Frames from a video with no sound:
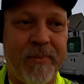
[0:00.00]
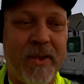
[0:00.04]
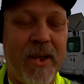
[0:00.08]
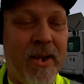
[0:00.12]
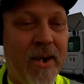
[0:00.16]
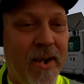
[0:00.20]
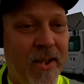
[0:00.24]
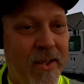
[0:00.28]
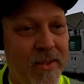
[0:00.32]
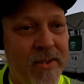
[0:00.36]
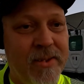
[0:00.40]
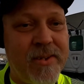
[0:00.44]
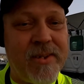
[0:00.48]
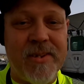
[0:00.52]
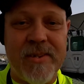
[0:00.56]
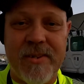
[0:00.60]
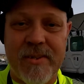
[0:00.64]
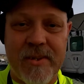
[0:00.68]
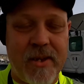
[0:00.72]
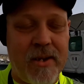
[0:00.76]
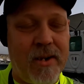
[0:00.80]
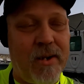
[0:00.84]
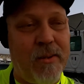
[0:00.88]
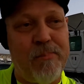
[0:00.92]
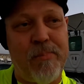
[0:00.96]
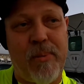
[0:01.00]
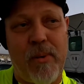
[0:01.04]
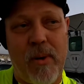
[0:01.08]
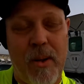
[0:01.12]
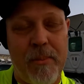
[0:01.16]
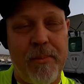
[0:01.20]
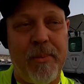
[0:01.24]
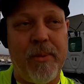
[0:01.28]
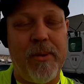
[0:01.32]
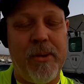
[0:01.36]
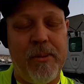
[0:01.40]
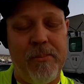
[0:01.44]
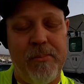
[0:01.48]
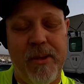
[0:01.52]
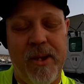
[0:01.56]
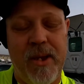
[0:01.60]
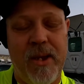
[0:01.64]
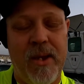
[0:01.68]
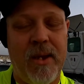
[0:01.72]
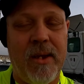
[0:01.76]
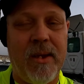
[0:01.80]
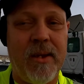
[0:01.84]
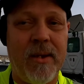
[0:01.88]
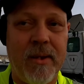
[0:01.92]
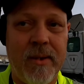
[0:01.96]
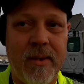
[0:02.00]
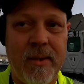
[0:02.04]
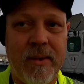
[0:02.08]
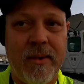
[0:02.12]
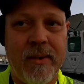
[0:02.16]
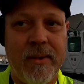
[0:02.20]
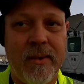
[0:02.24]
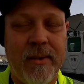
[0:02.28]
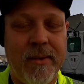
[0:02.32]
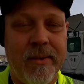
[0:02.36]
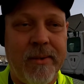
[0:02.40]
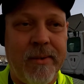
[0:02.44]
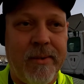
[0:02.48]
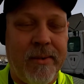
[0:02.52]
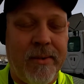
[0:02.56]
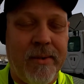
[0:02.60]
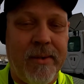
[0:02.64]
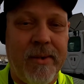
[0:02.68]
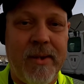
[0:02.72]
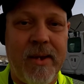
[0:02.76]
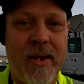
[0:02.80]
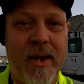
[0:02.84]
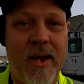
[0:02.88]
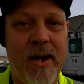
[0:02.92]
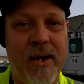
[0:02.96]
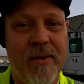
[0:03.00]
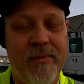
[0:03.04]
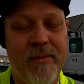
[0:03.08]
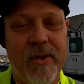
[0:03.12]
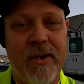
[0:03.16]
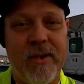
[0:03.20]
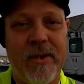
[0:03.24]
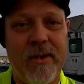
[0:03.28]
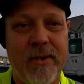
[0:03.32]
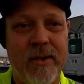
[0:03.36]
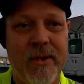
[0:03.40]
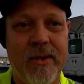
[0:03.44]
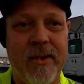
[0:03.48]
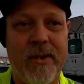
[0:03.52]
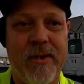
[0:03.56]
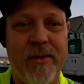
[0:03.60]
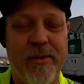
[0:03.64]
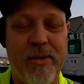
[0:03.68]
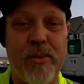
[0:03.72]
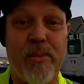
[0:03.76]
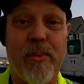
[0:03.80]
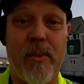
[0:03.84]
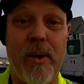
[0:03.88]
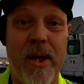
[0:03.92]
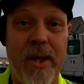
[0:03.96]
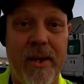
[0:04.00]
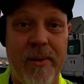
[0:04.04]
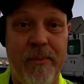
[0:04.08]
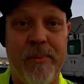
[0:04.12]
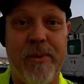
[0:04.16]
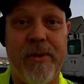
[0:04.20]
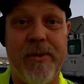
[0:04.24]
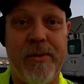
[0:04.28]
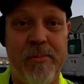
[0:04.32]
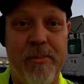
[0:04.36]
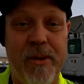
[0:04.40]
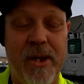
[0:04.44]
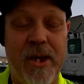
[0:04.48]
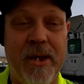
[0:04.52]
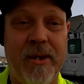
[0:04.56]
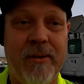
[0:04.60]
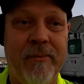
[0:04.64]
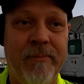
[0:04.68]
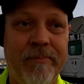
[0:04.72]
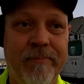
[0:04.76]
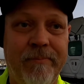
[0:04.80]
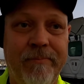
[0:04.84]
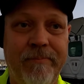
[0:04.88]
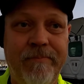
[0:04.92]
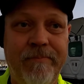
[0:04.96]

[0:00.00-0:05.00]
And this is going to probably be kind of a thread with me.